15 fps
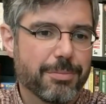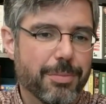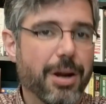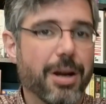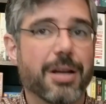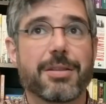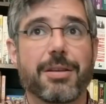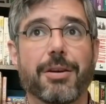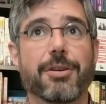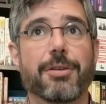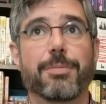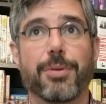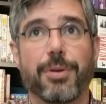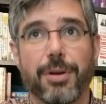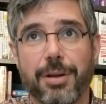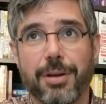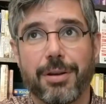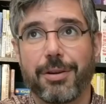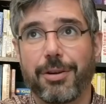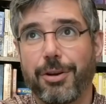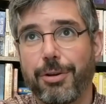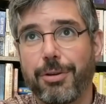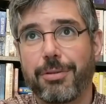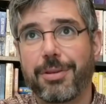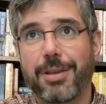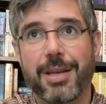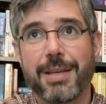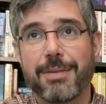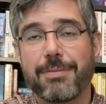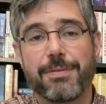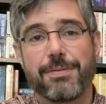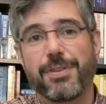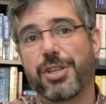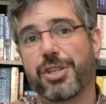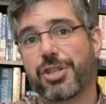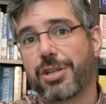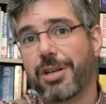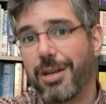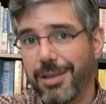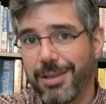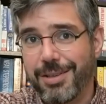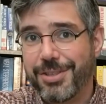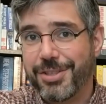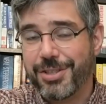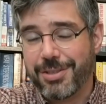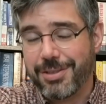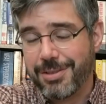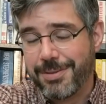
Mark Zuckerberg didn't even finish college.